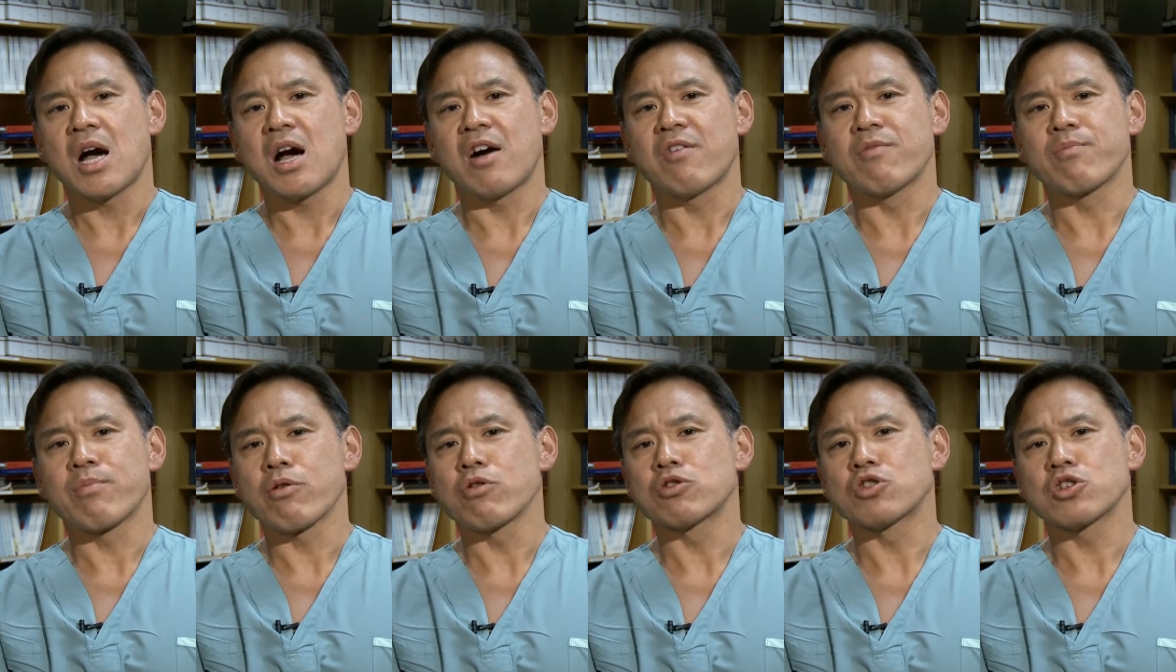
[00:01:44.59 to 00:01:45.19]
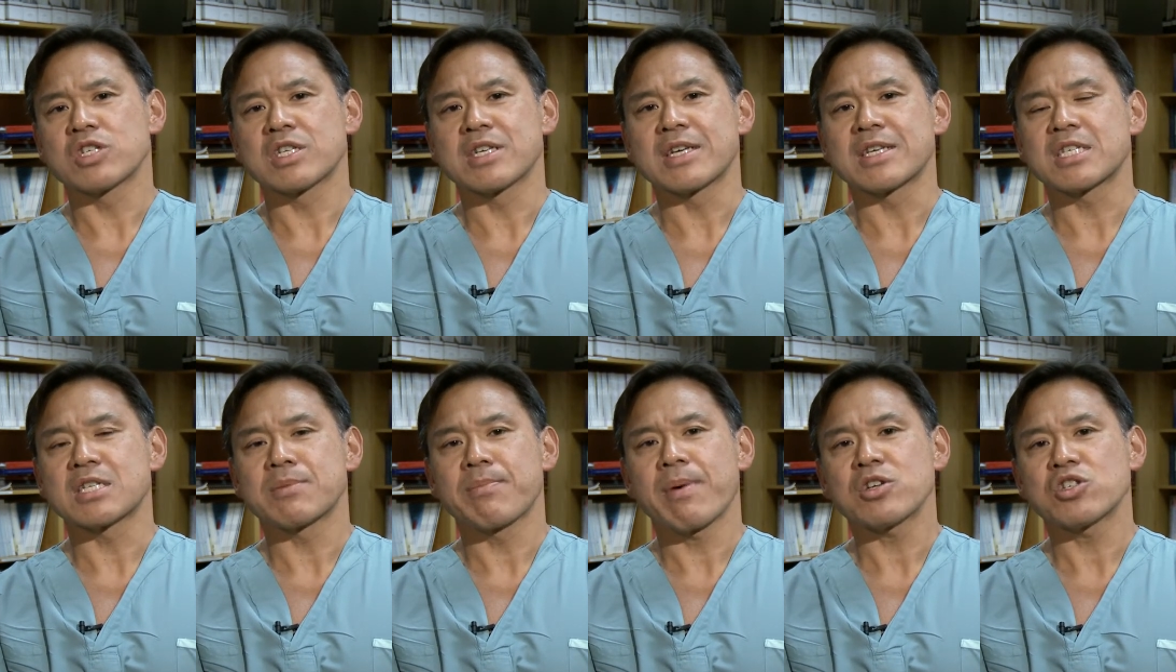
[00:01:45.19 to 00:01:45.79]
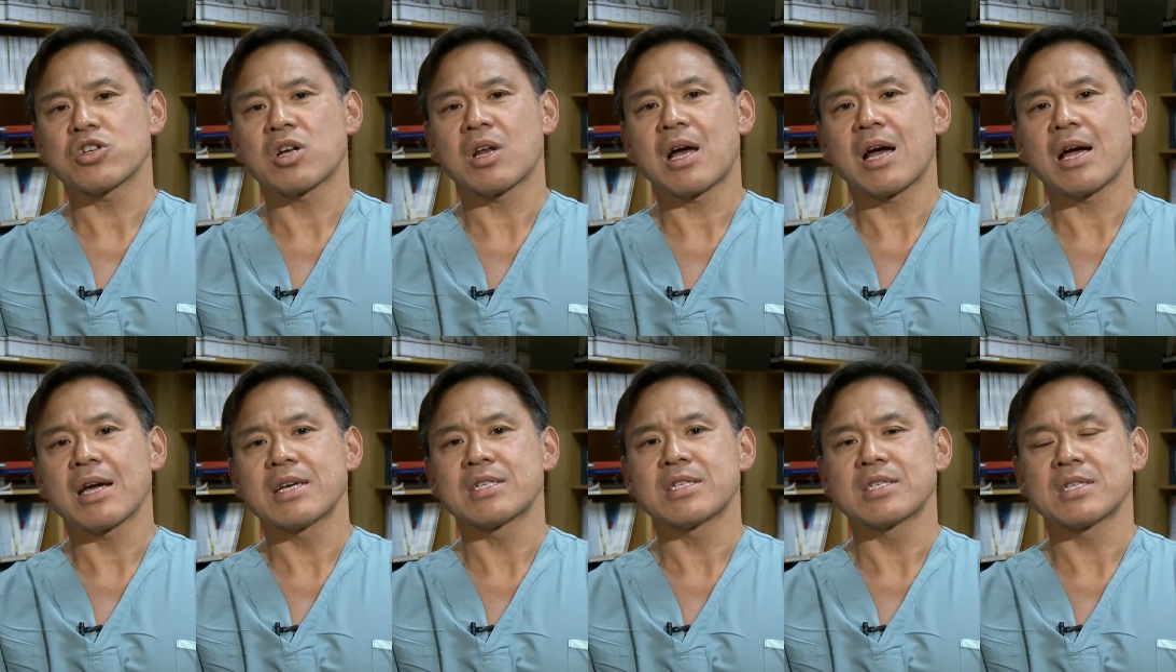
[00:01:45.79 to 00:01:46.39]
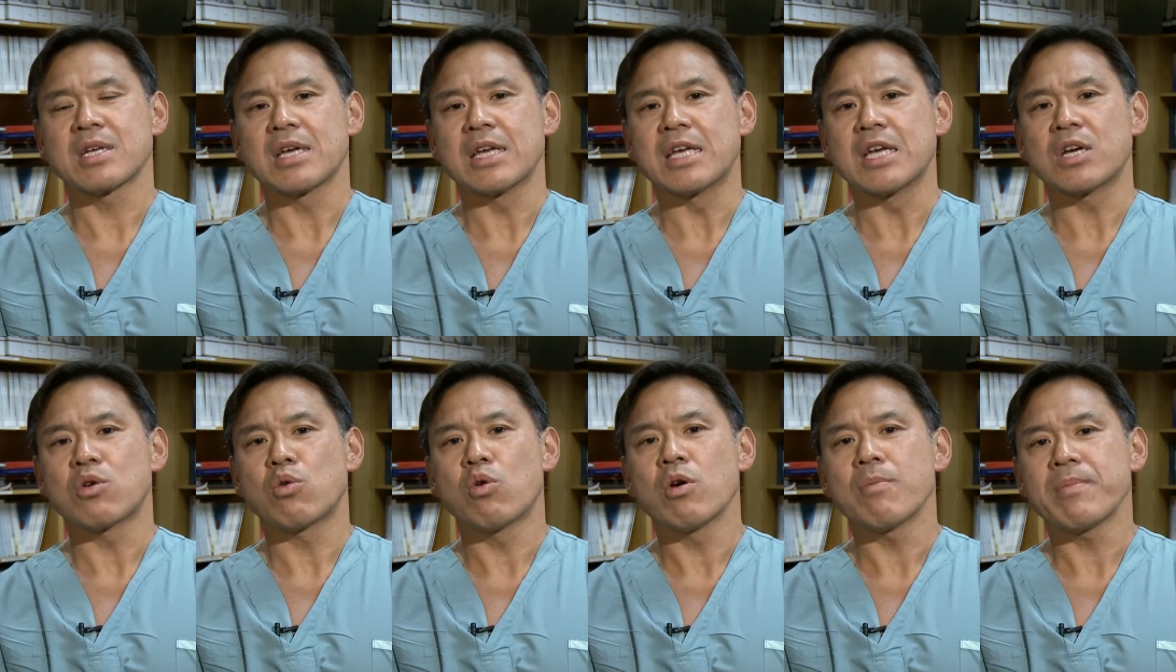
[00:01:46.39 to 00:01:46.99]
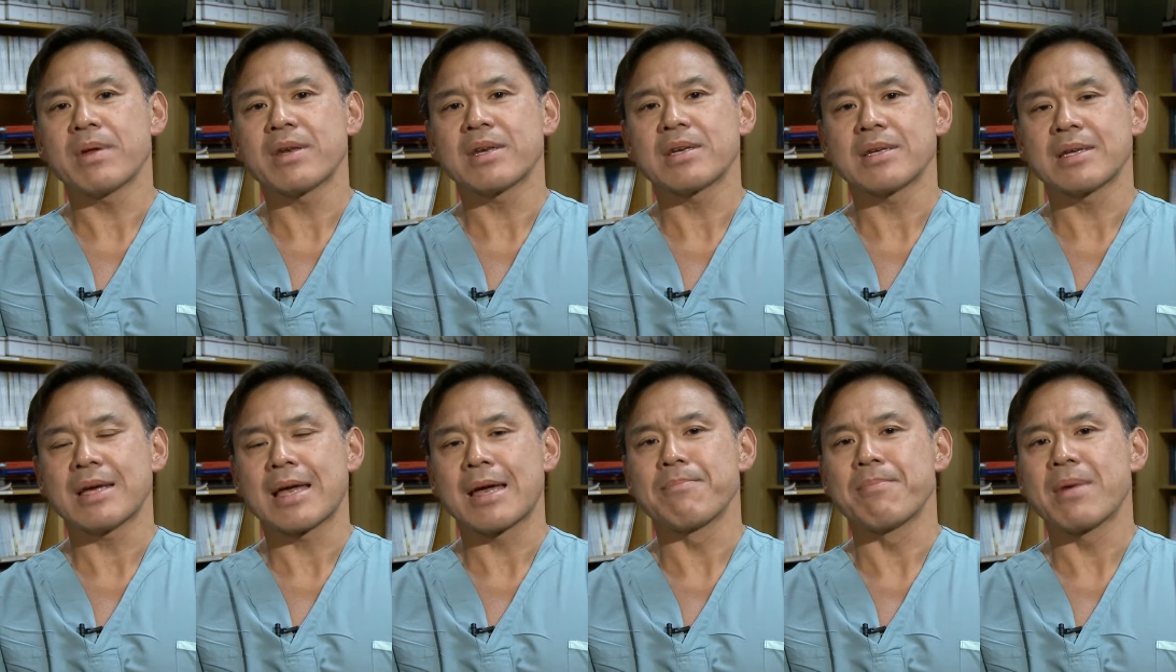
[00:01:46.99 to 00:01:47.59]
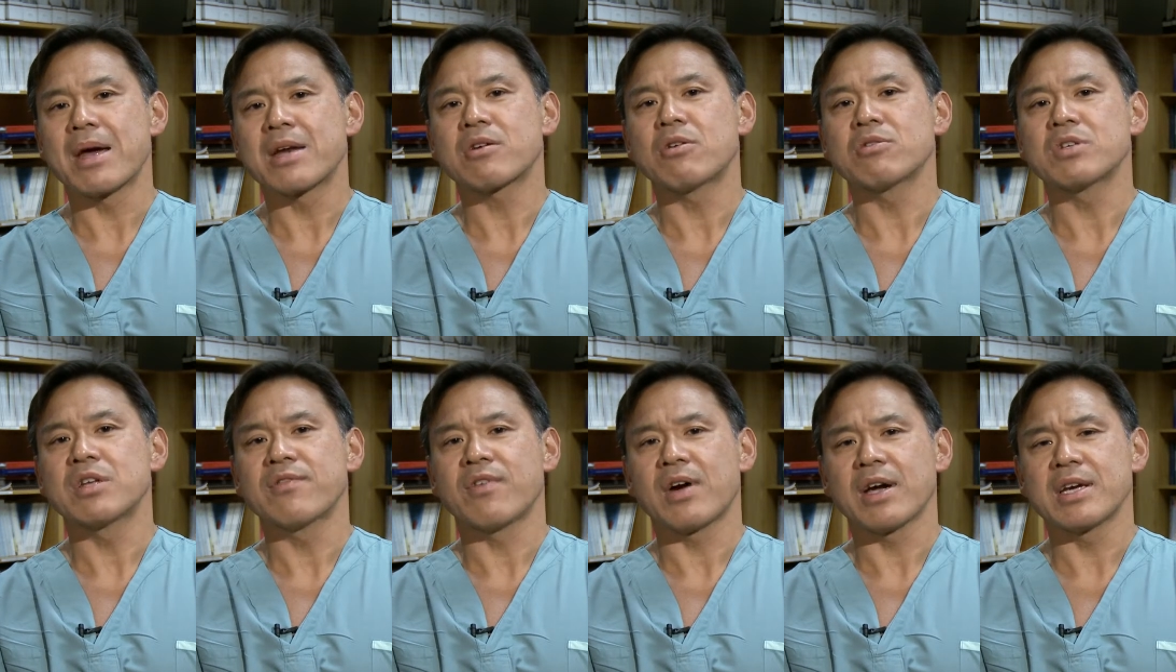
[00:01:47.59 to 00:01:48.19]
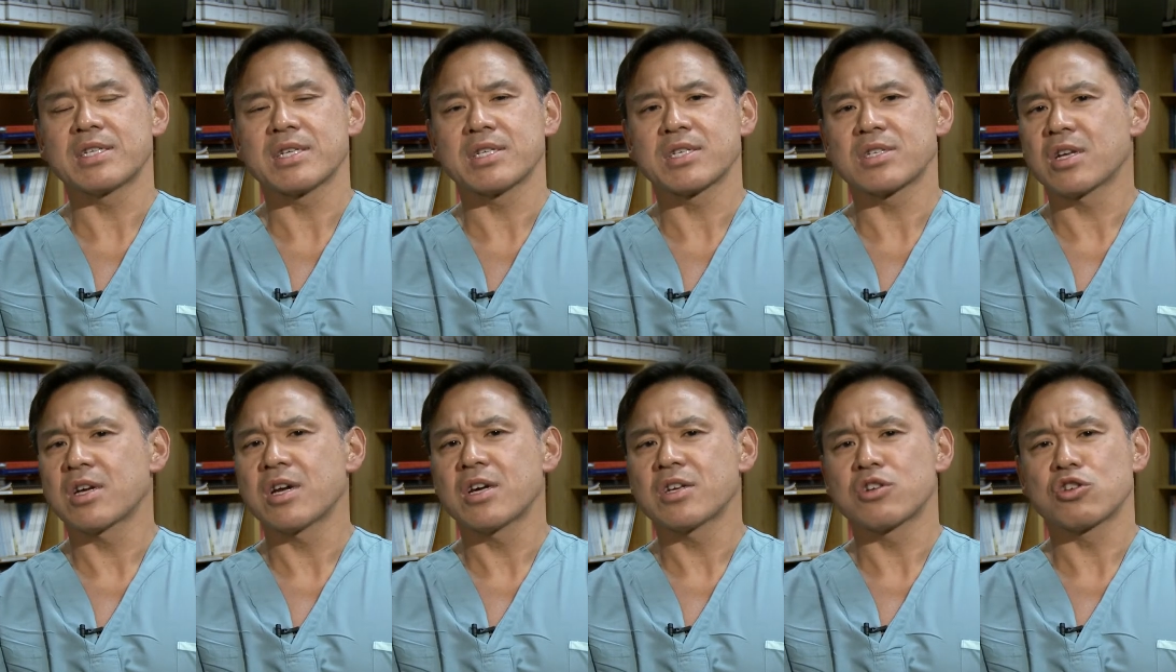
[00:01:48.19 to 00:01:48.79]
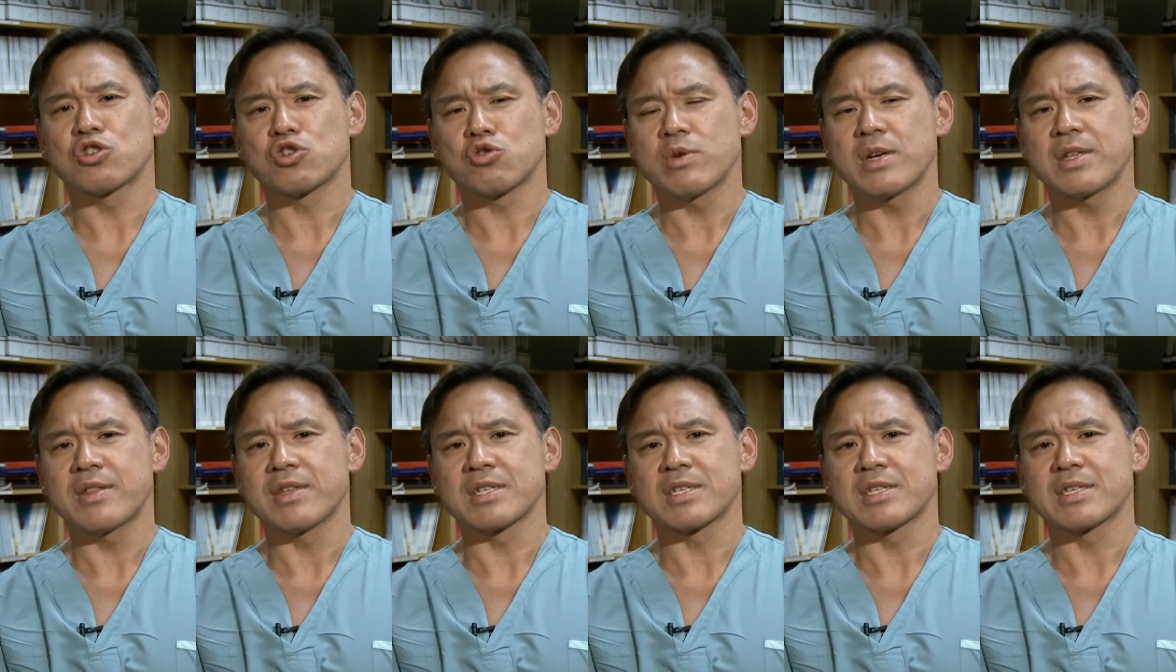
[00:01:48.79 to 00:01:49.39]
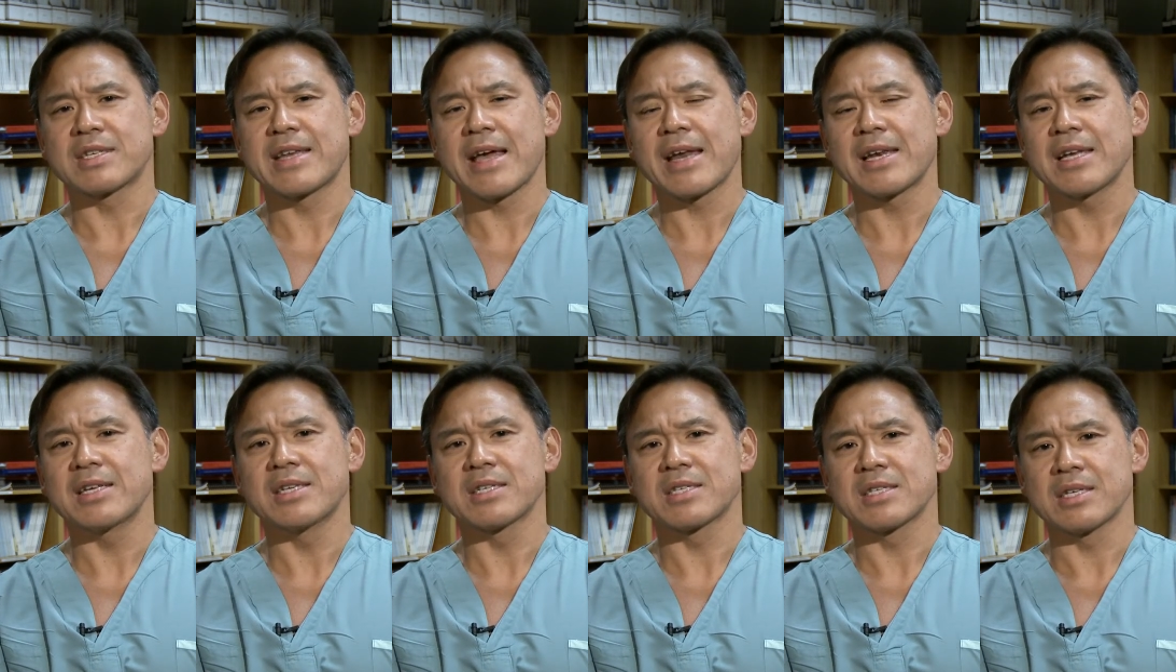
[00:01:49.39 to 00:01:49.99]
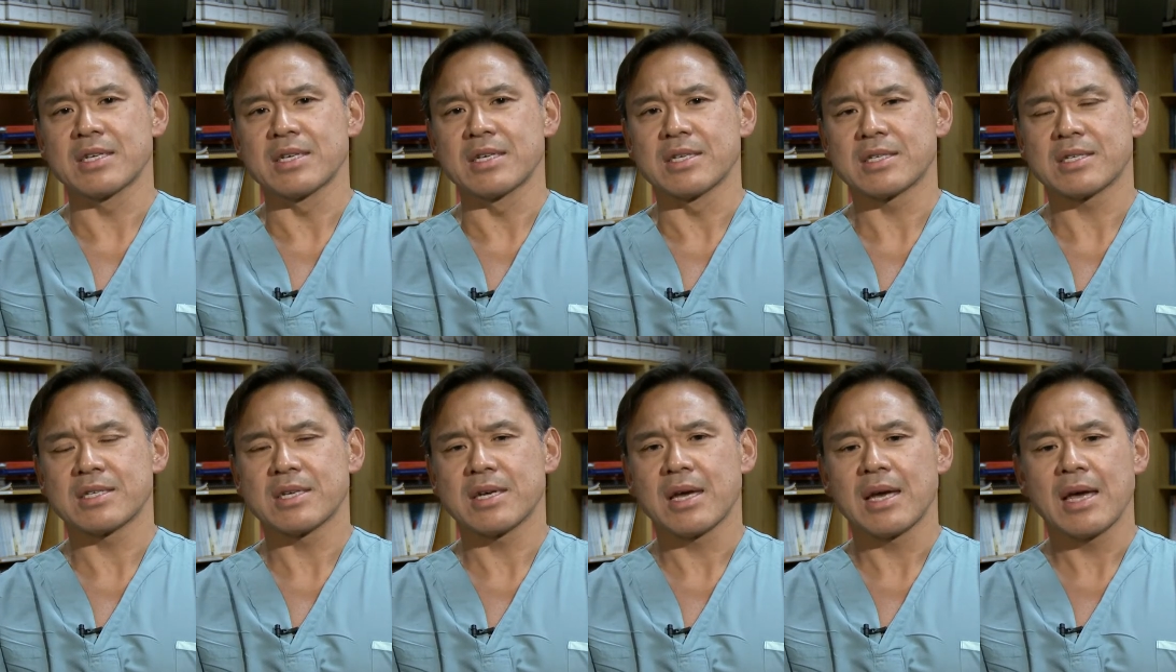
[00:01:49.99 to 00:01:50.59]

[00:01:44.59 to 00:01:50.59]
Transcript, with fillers: of purchasing specialized equipment and medical devices to treat this deadly disease.